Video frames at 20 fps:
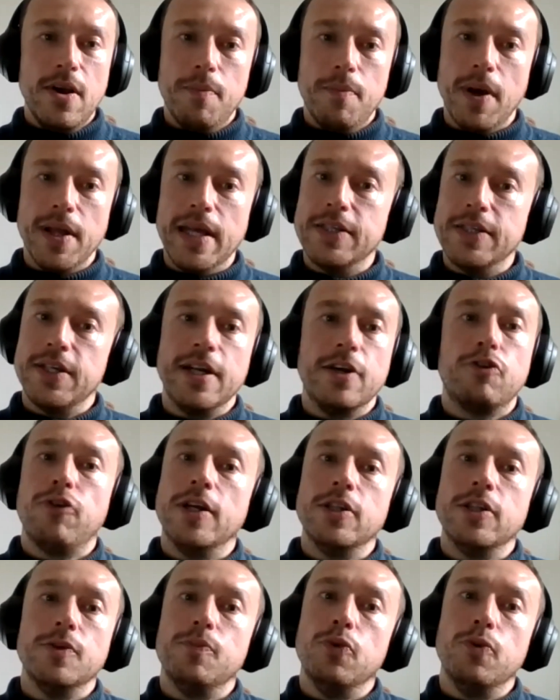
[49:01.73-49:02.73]
but there's
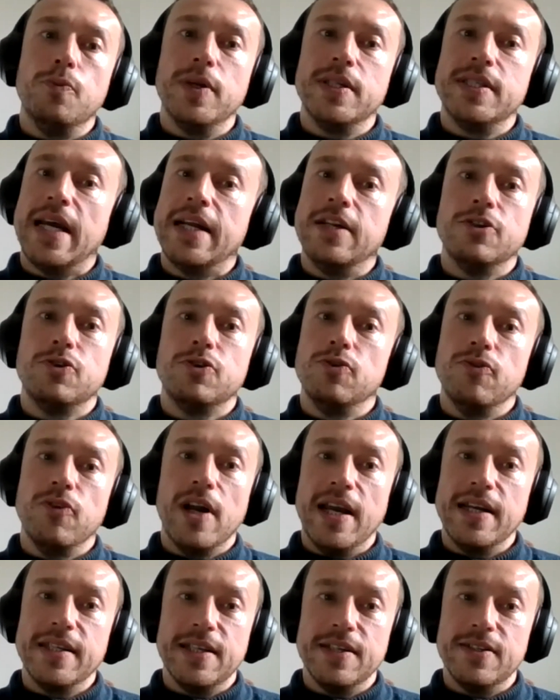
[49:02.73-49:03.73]
incredible potential
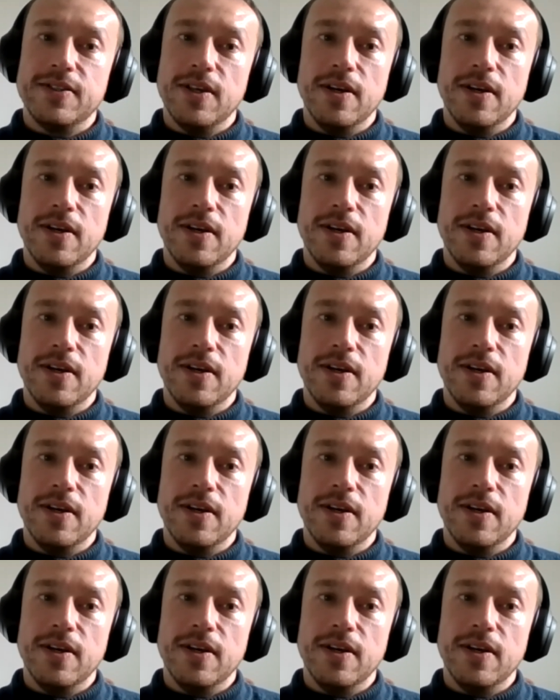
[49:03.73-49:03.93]
related